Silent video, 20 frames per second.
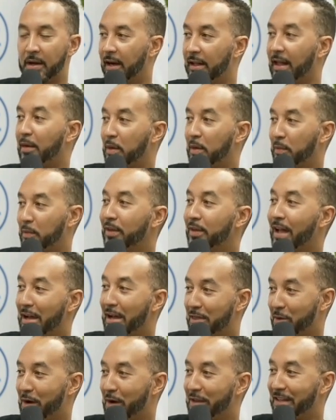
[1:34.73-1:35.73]
A lot of people
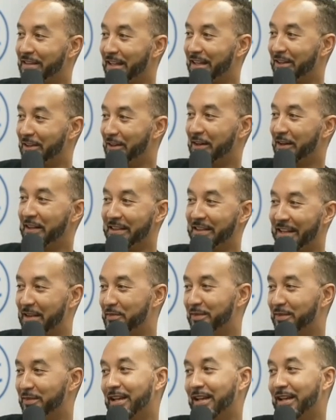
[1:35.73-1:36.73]
like the way that they look and
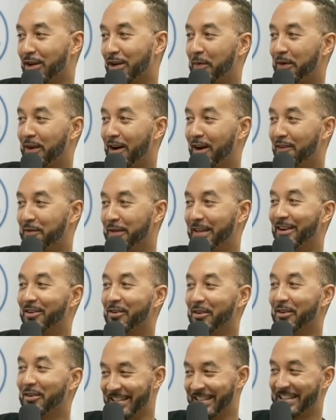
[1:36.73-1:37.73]
they drop it off, but they
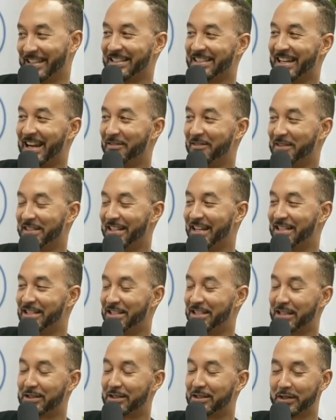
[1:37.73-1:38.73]
don't really take the time to
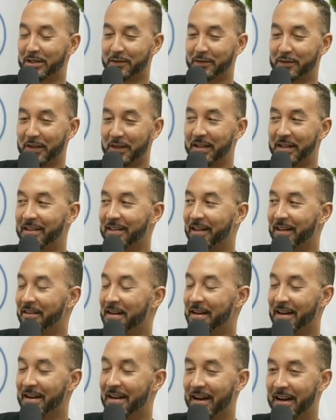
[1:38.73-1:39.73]
digest what's fully in there.
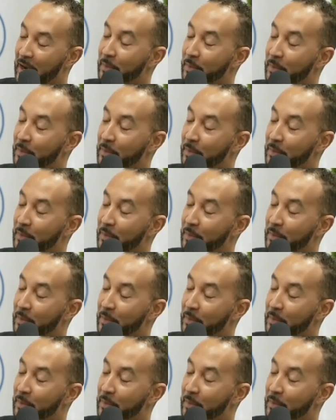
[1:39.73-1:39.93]
So I'm